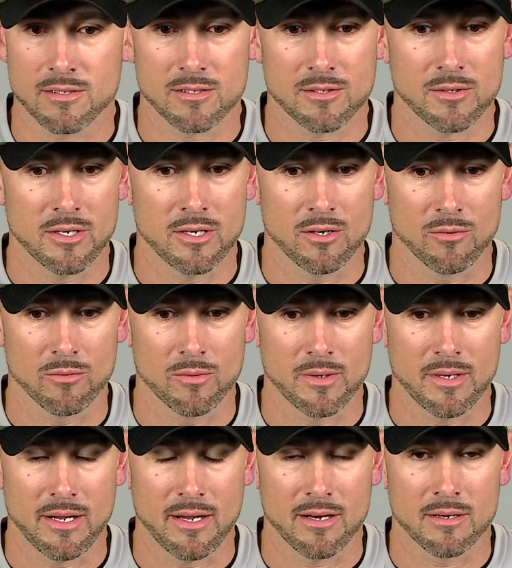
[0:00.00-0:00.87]

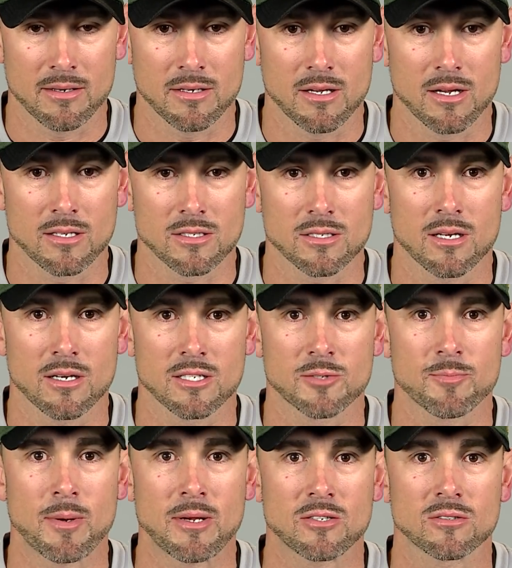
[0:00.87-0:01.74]
We had a ton of
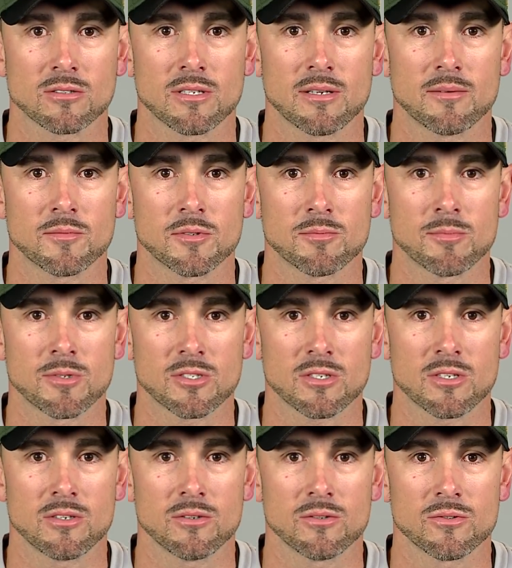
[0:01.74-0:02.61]
special teams
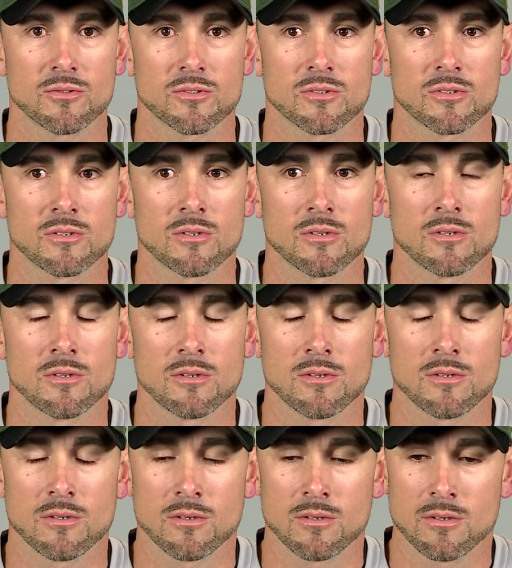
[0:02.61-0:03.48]
miscues.
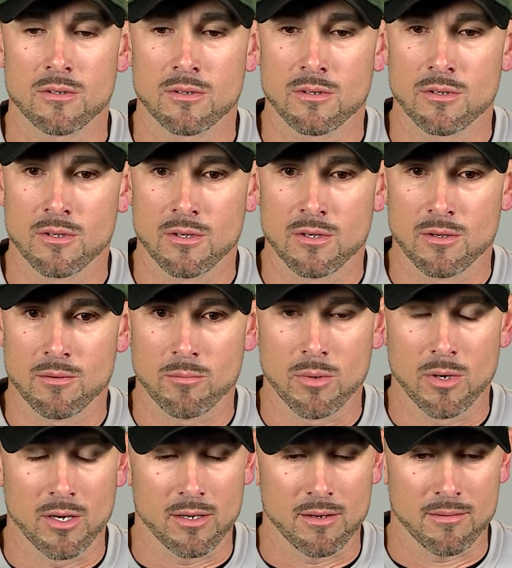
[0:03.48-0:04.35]

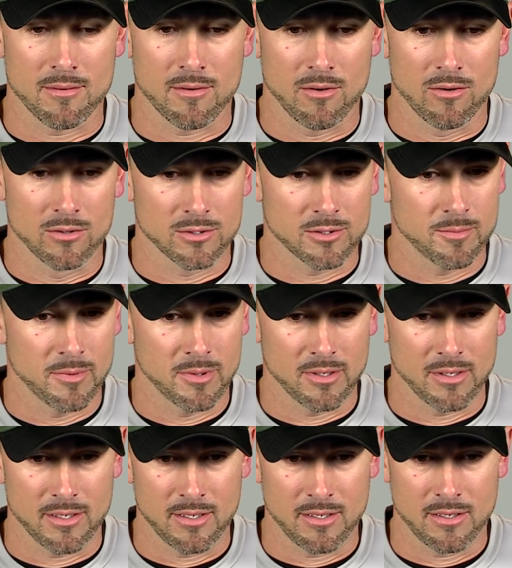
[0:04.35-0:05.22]
But
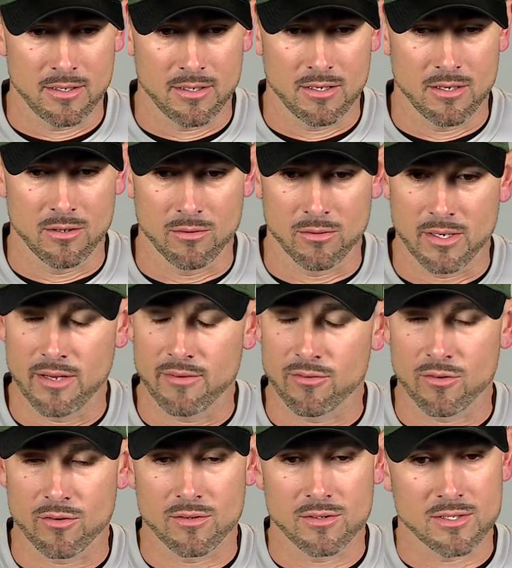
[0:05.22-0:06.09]
ultimately, you know,
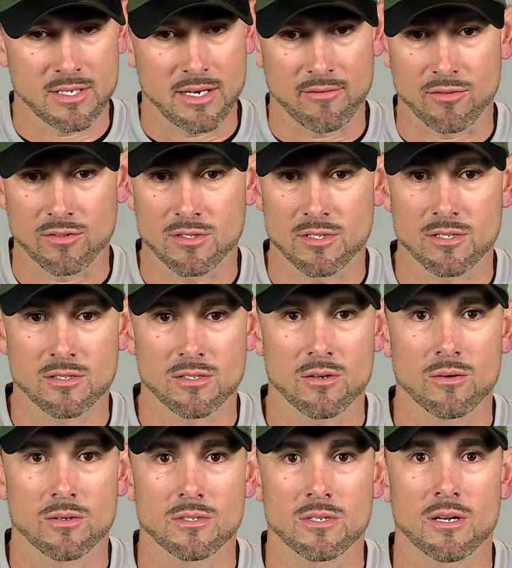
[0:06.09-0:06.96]
give San
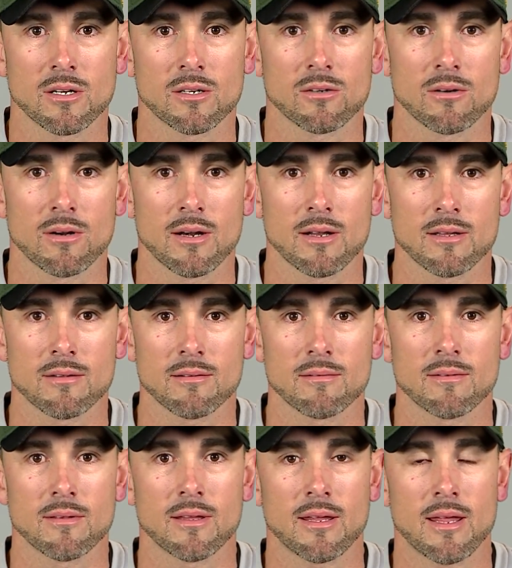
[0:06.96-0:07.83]
Francisco a ton of credit.
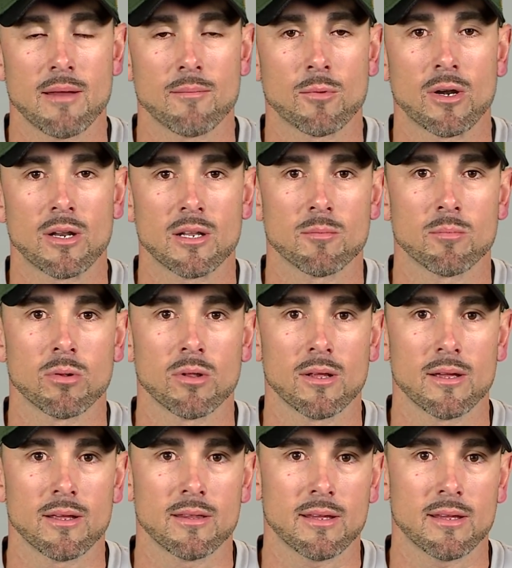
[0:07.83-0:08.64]
They came ready to play.